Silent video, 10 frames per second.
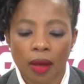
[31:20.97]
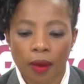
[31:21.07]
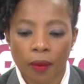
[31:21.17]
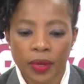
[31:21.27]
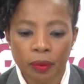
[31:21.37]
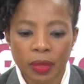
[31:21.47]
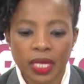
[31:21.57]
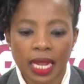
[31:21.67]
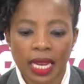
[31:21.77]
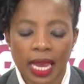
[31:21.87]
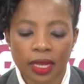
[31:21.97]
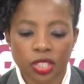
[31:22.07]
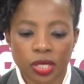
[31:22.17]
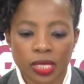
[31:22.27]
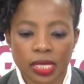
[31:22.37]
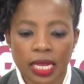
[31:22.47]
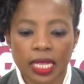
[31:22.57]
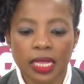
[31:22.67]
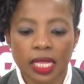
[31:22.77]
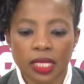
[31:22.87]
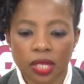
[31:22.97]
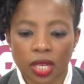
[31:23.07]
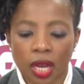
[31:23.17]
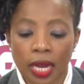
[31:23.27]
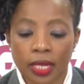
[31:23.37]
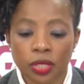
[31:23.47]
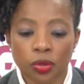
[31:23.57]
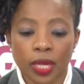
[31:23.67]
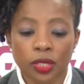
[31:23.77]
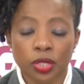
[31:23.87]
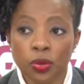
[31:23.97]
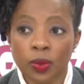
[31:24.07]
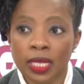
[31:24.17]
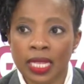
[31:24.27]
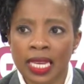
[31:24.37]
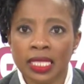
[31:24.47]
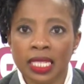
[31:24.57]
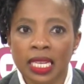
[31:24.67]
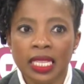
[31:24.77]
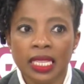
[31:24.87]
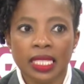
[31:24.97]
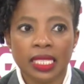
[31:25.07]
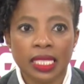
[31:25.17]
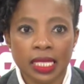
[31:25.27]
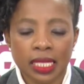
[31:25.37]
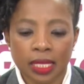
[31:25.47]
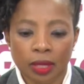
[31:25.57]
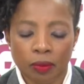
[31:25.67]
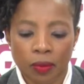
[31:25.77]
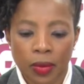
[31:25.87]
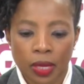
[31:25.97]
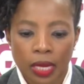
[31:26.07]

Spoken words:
remedial actions in this regard to ensure that the system